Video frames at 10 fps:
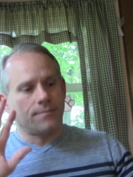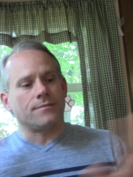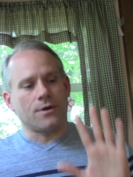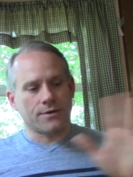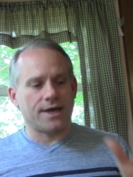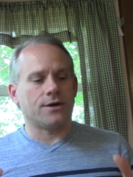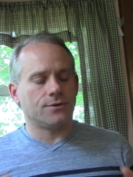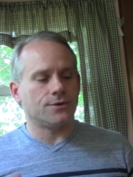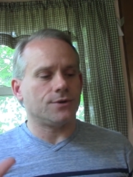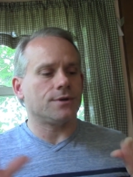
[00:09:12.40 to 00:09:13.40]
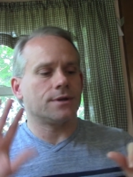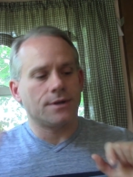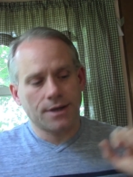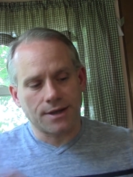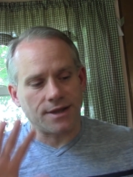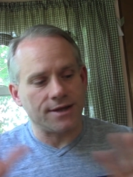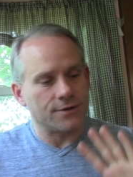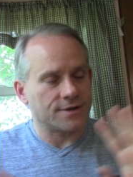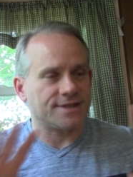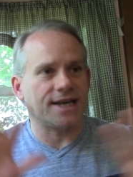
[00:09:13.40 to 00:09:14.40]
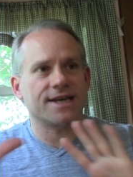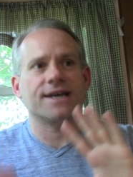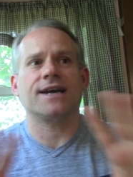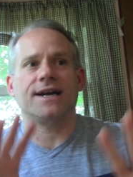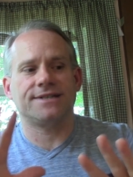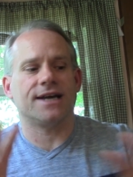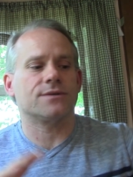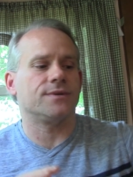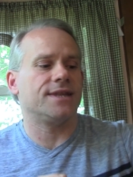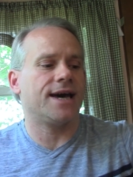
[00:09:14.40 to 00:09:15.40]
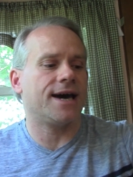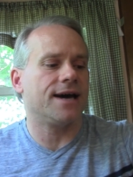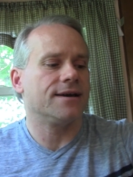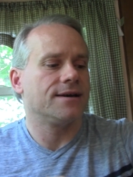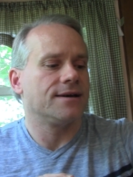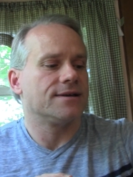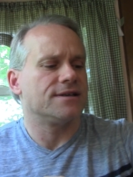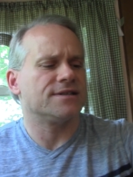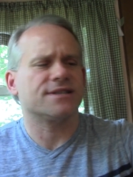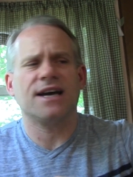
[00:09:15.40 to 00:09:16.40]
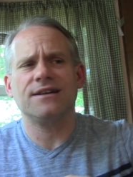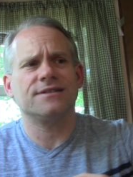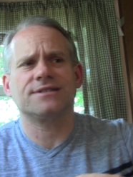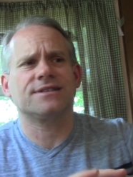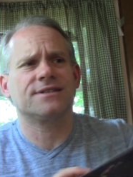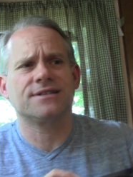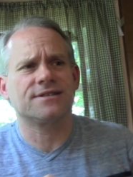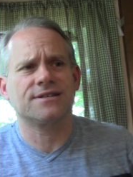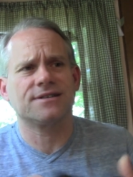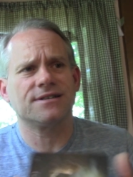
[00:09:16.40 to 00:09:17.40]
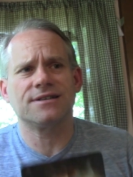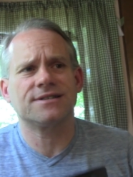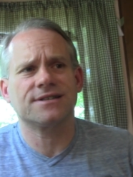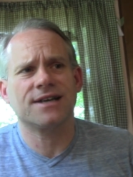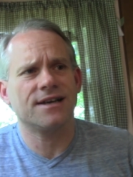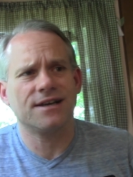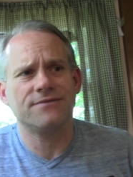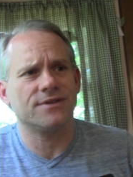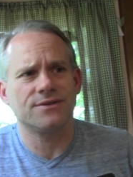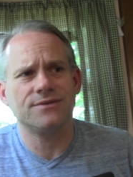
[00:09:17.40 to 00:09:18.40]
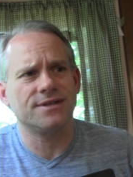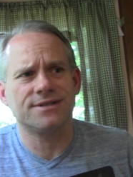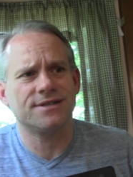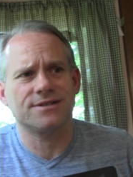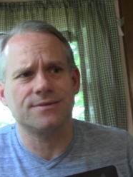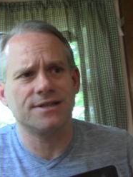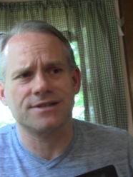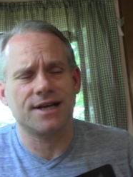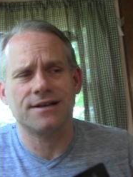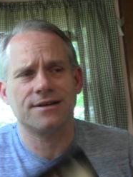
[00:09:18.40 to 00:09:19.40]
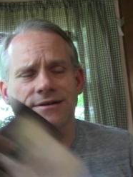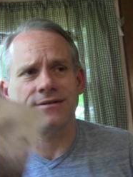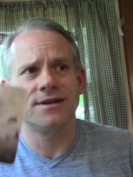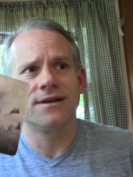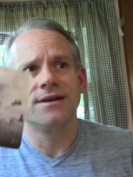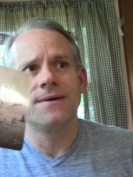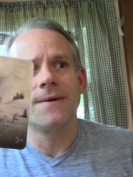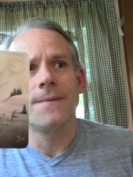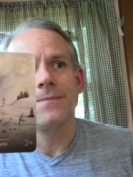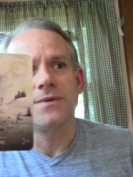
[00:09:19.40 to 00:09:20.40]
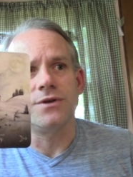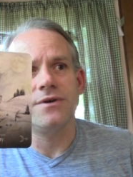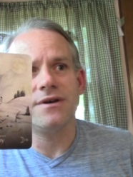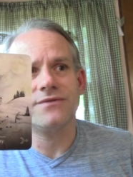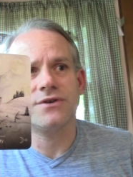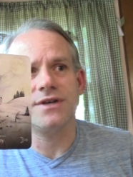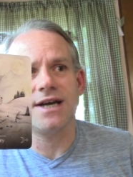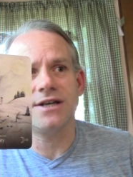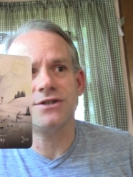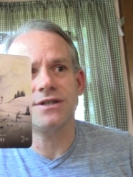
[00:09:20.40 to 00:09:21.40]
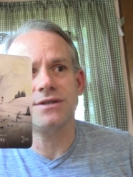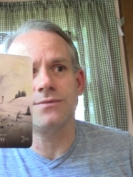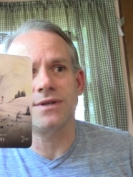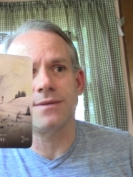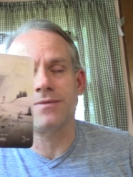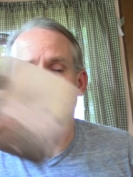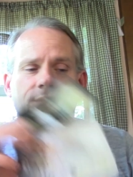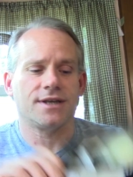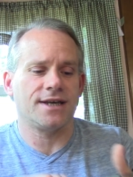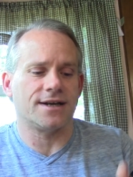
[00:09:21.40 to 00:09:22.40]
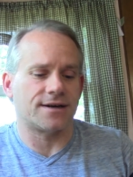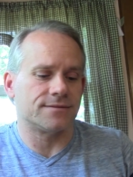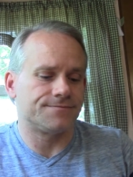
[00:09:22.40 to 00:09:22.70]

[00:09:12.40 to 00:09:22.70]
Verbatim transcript: okay cool you're staying in contact with that It's a con it's a it's a convoluted situation I don't know you have creation with the purity here.